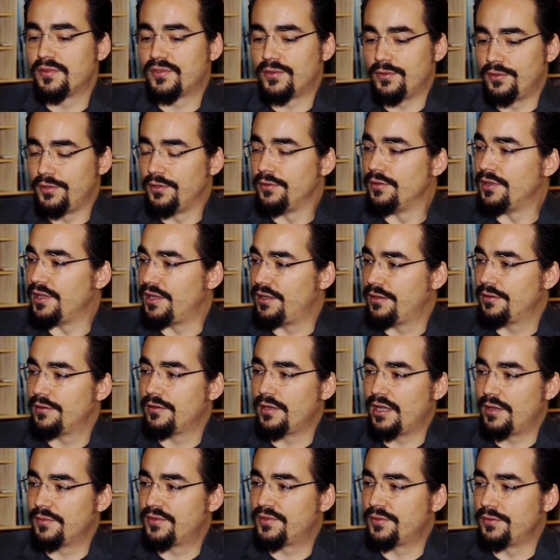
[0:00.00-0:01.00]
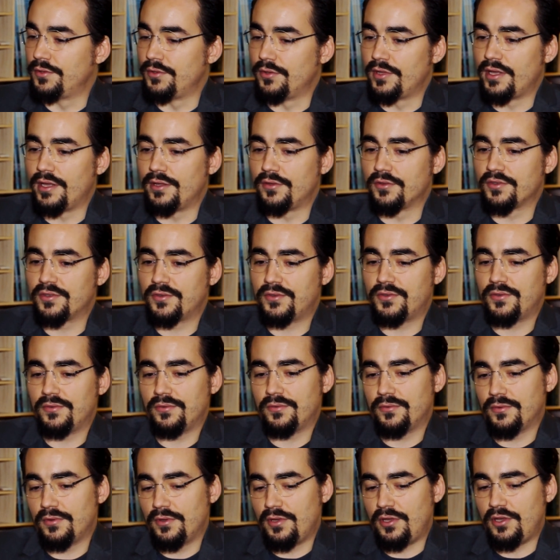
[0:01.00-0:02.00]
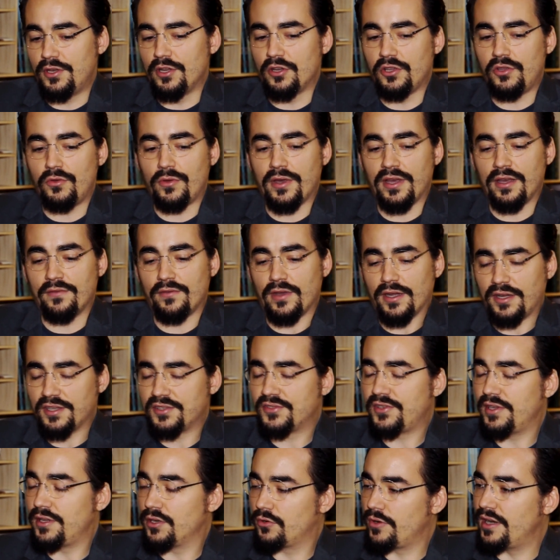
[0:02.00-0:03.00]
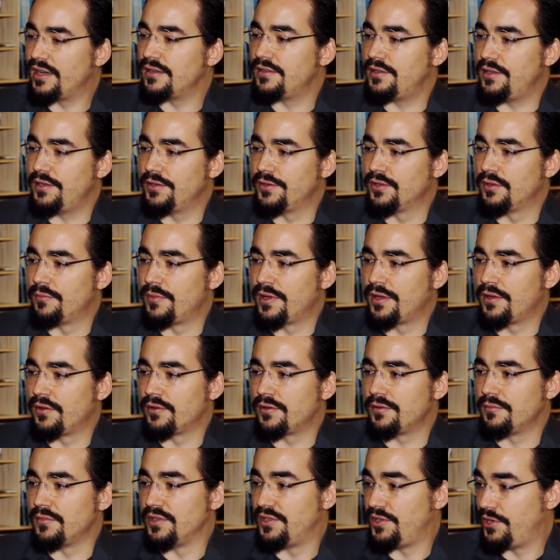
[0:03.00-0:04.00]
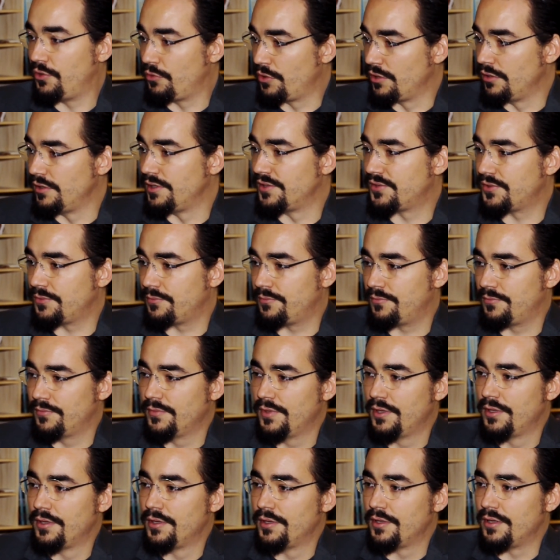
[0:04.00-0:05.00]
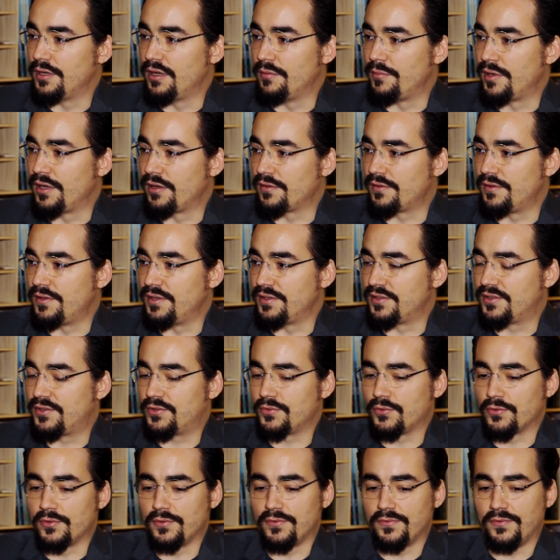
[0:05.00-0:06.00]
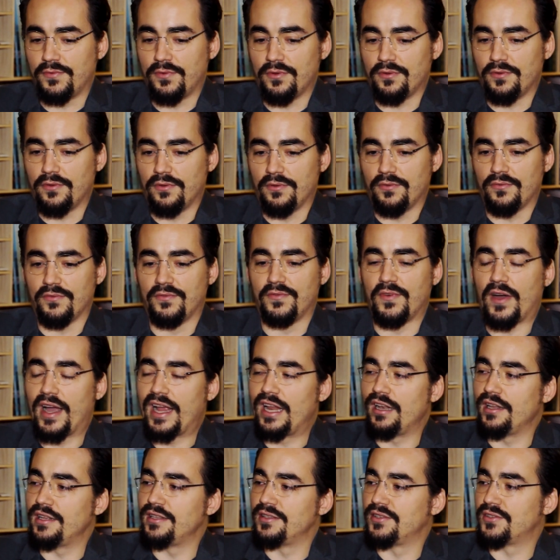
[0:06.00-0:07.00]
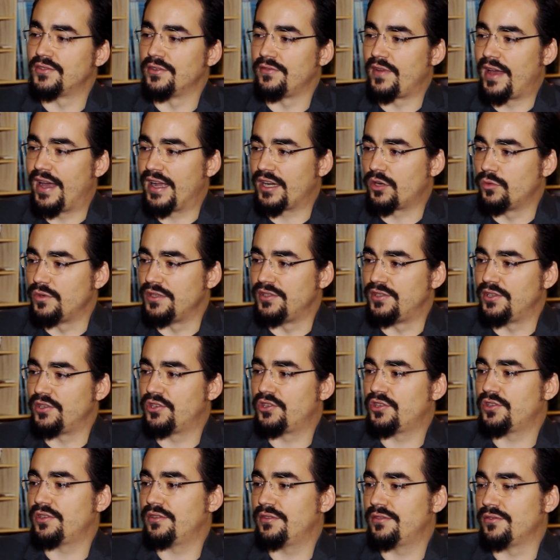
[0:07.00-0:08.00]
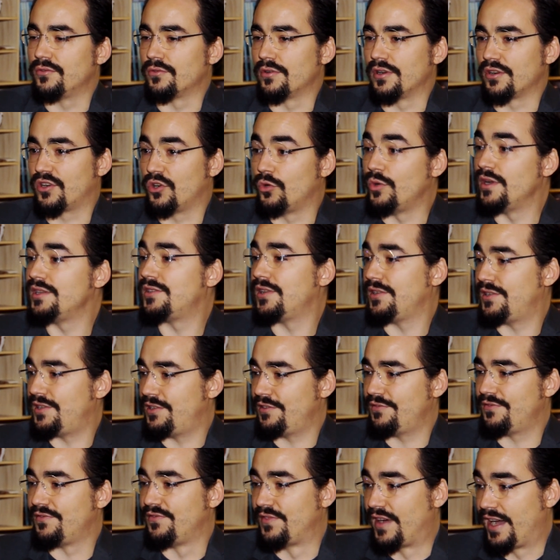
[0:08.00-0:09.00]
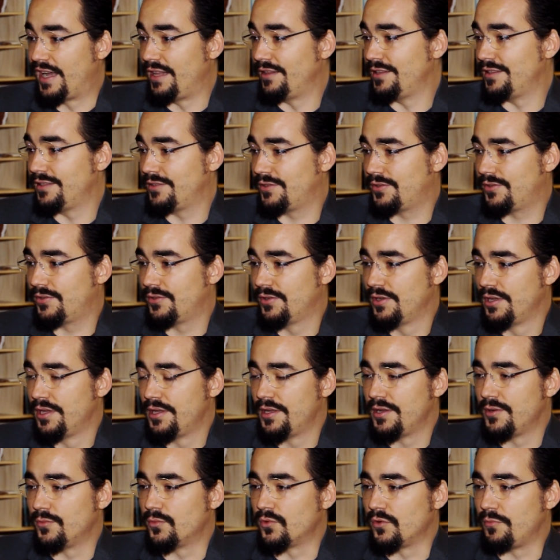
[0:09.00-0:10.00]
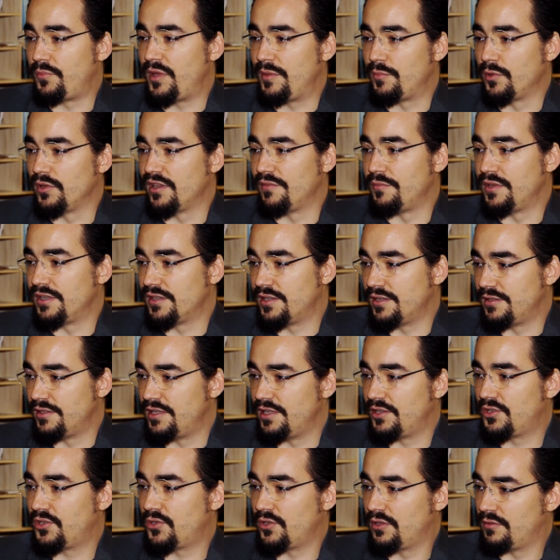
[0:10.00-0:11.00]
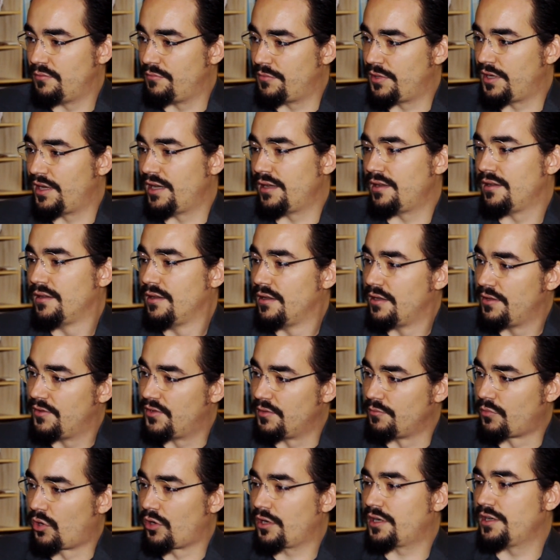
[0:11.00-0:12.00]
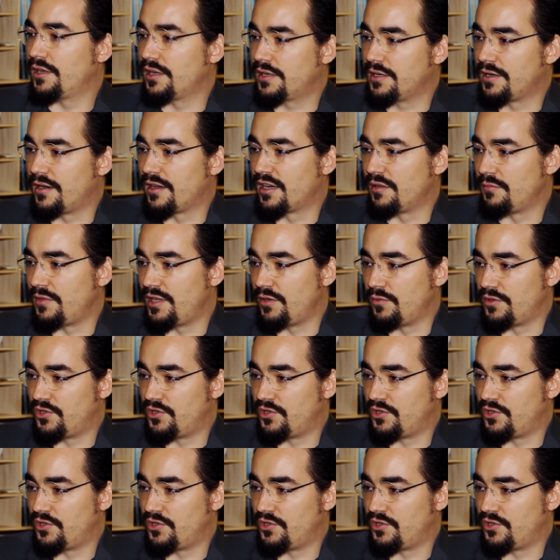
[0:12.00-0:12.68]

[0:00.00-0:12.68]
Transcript: Absolutely, absolutely. And there's, you know, I could say a great deal about materialism, about this sort of violence of acquisition or acquisitive violence, where people have been conditioned by the market economy,